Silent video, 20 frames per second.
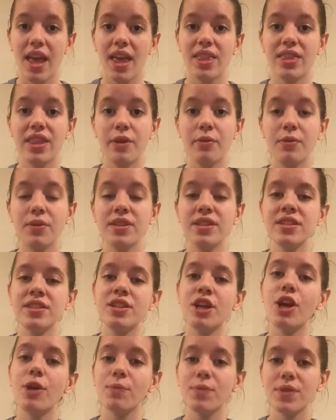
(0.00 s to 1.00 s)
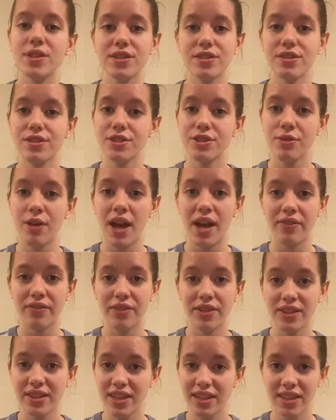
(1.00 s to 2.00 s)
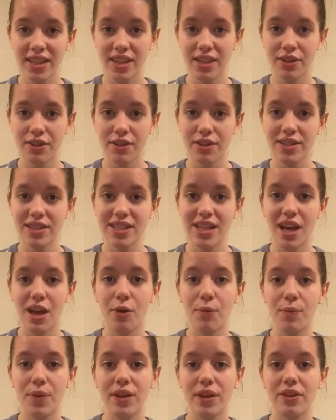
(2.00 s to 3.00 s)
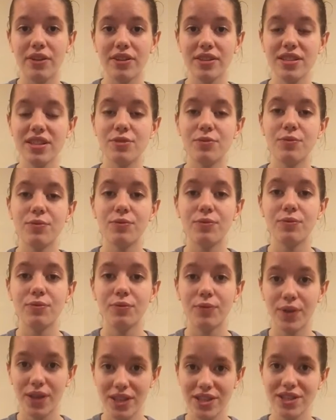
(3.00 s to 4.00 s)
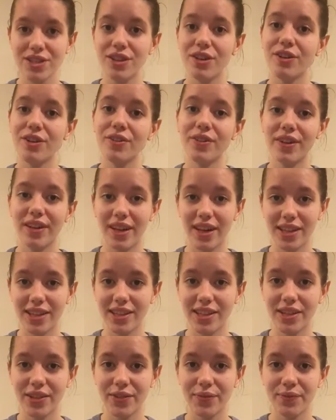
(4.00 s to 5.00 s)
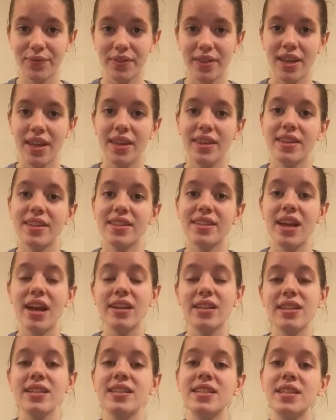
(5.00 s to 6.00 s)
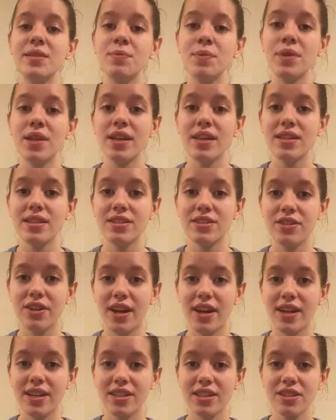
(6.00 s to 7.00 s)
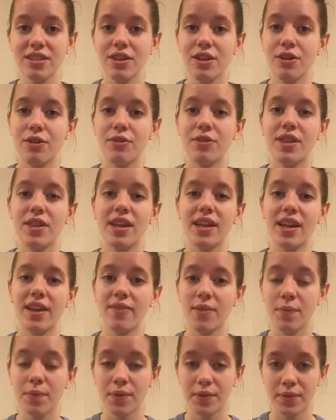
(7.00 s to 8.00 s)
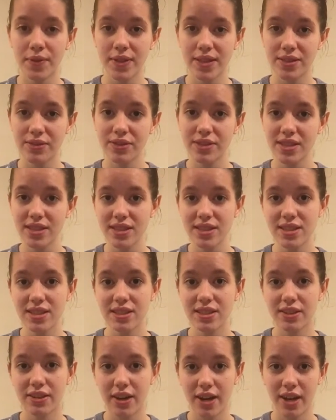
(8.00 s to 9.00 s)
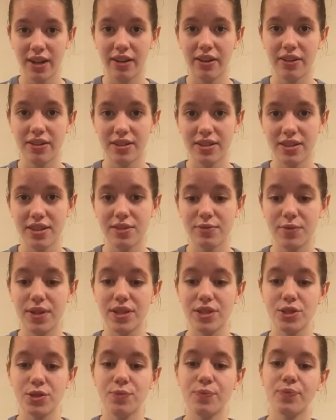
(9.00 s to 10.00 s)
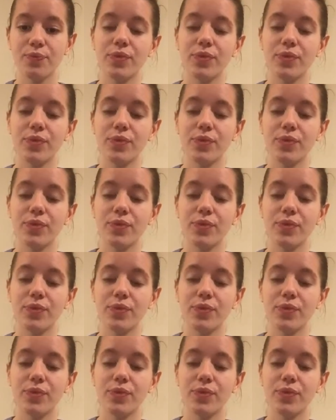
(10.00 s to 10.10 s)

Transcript: They were determined to do everything they could to help make Chris's wish a reality. They talked to the DPS director, who then gave them the resources to grant Chris's wish.